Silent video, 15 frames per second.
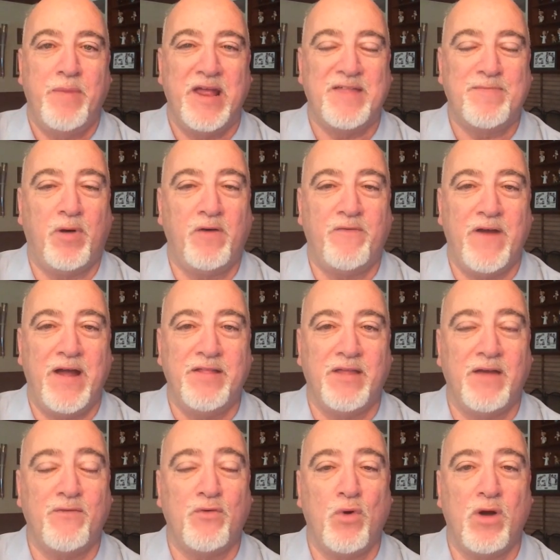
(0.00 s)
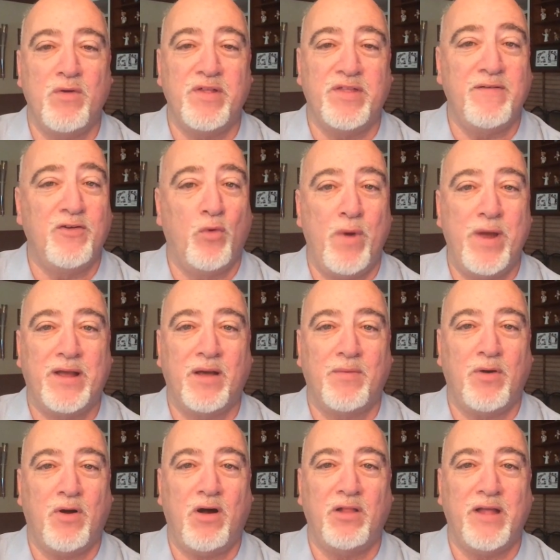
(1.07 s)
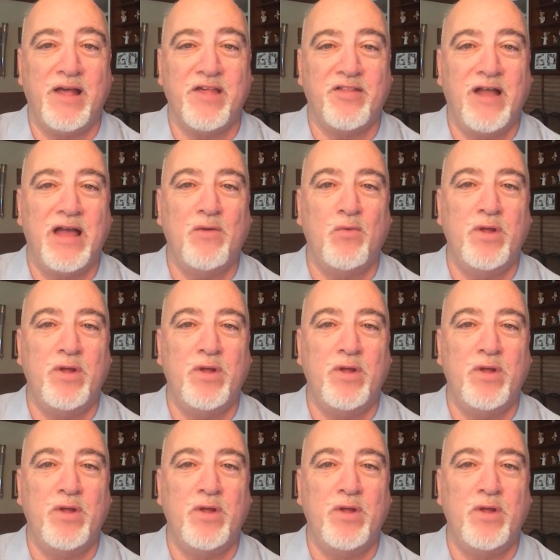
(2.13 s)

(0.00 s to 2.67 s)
Baseball fans everywhere received a wake-up call last night